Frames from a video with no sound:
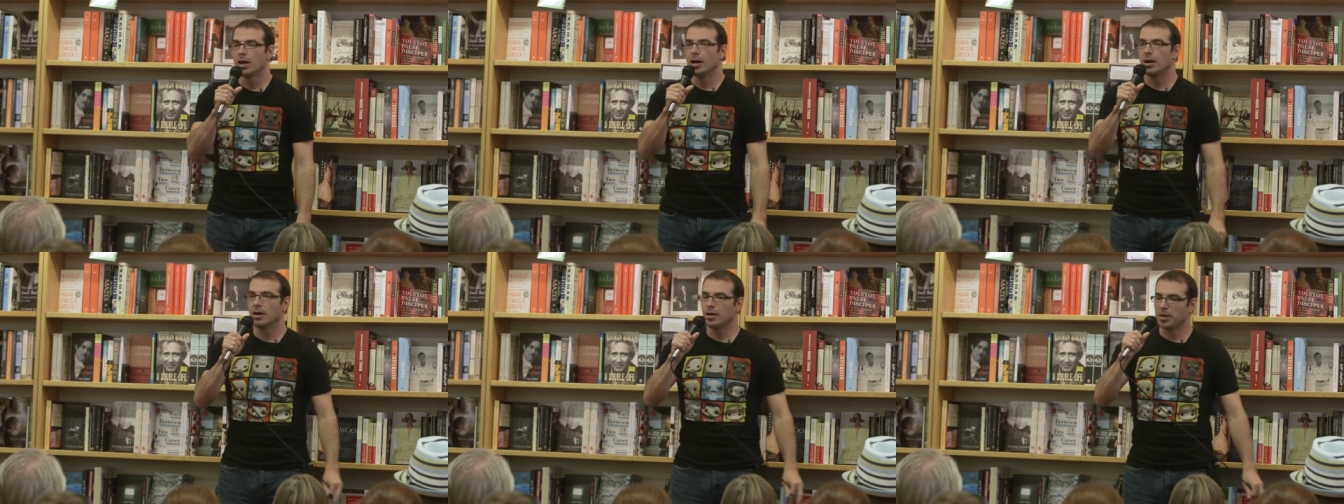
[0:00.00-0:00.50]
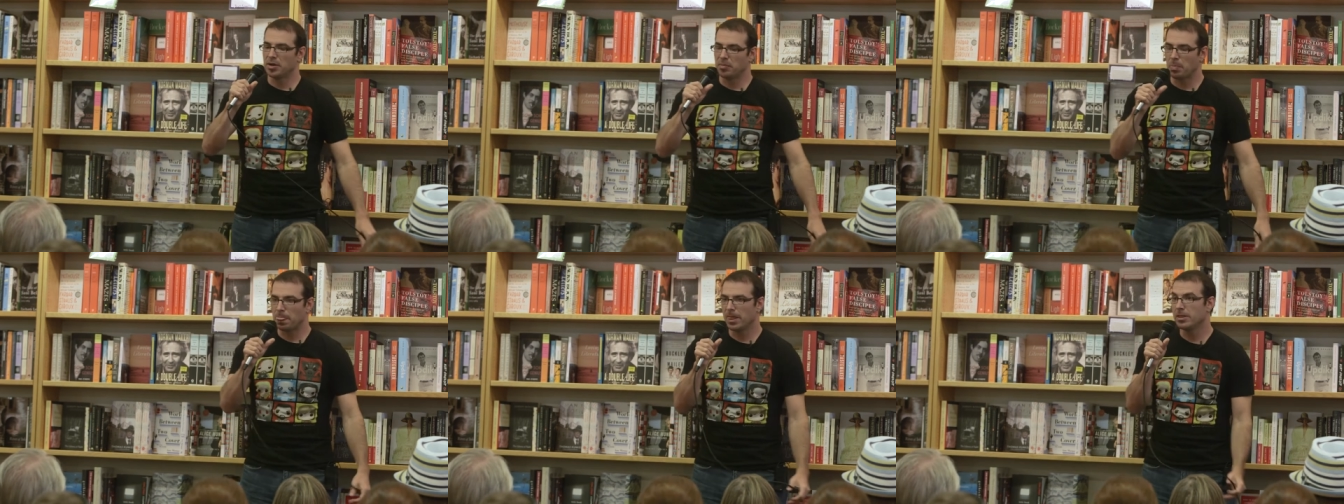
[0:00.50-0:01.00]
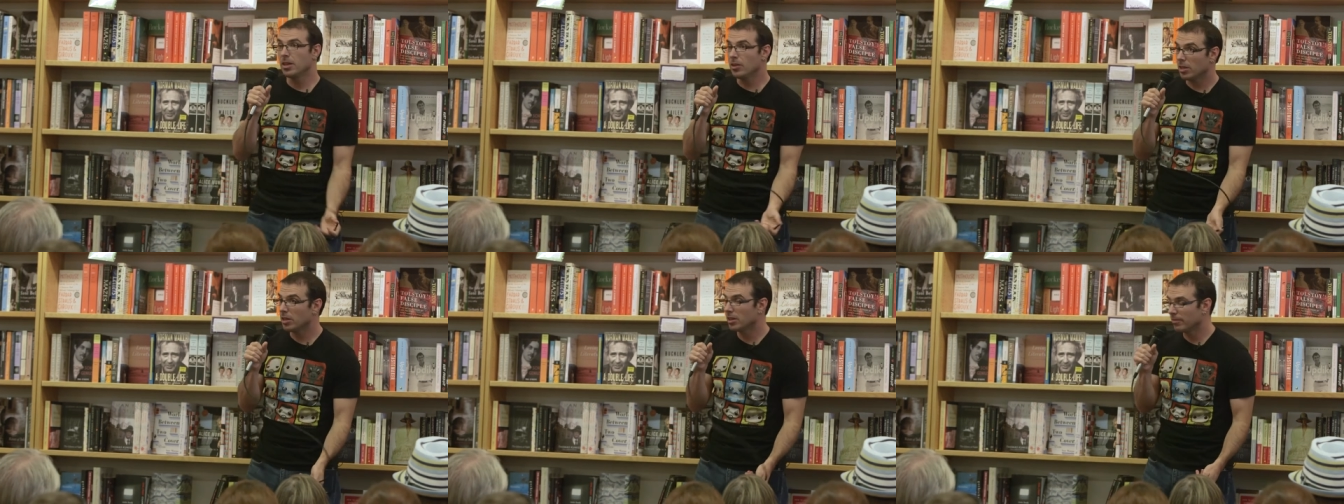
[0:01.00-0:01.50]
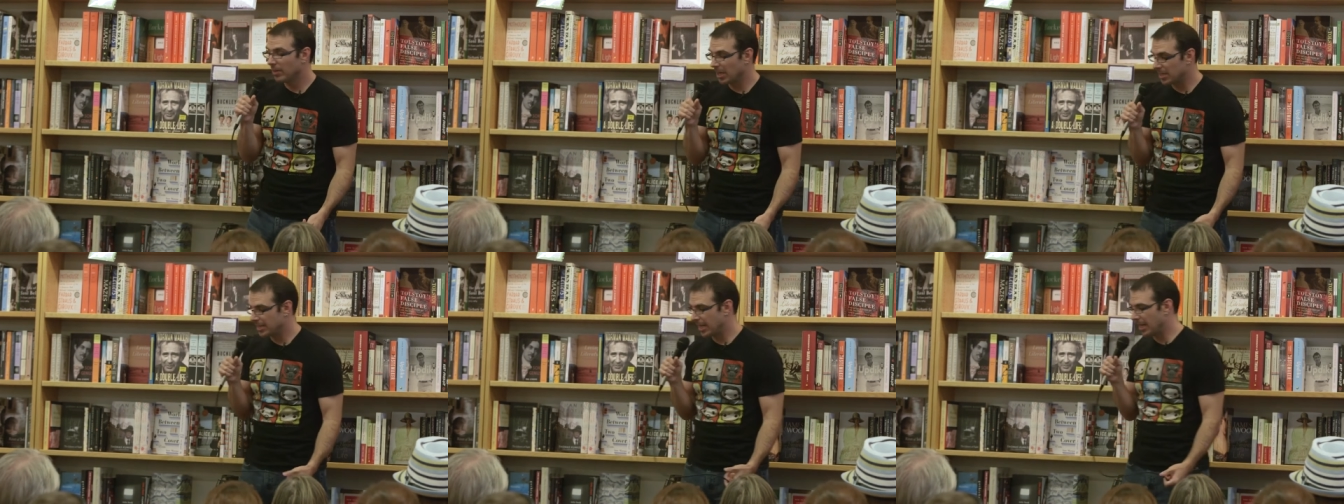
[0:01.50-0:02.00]
Um, and the other thing that
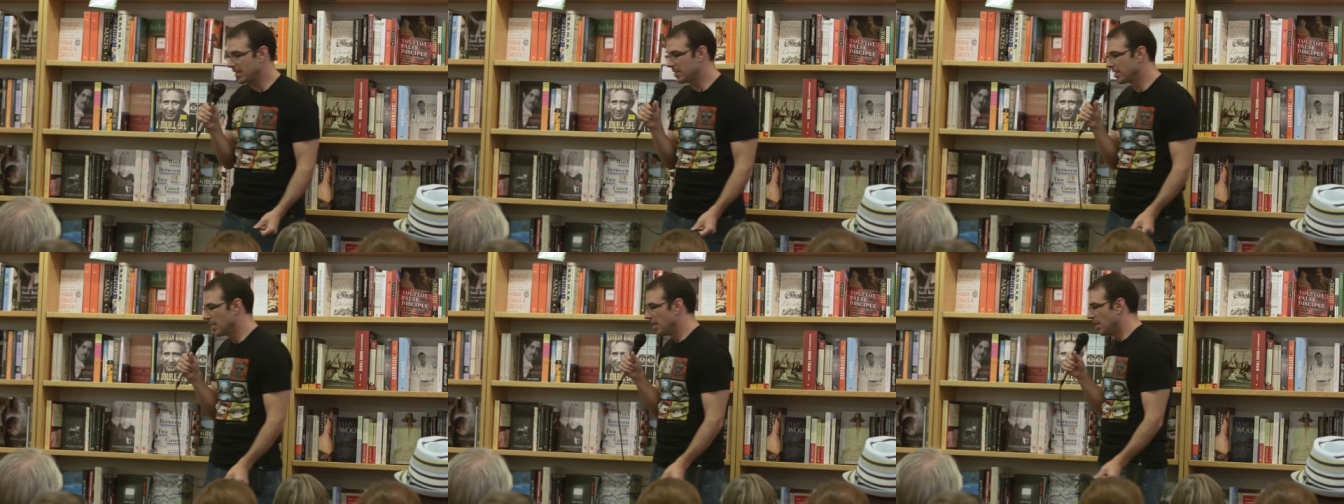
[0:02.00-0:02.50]
Vegas has